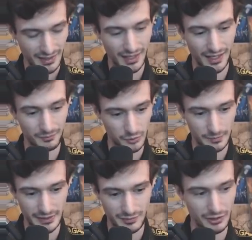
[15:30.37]

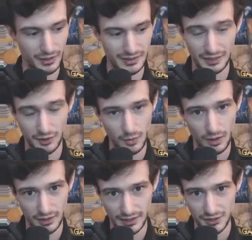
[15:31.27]
RWBY's been going down in
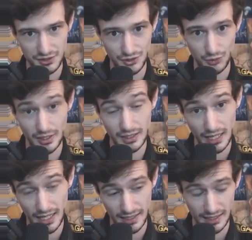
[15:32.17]
quality. I used to enjoy it a
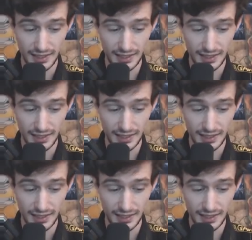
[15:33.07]
lot.